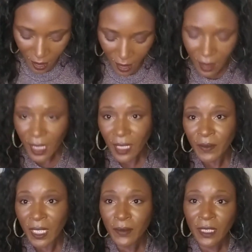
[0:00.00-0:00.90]
All right,
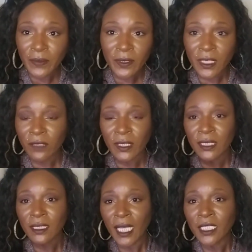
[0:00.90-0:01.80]
my, my beauty
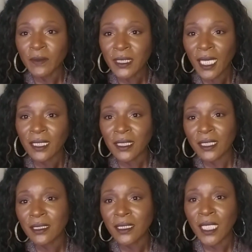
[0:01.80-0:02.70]
queens, last but not
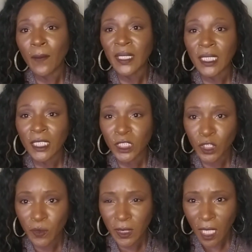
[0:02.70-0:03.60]
least, and then I'm going to let
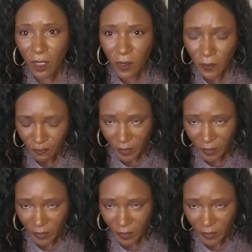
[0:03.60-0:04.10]
you go.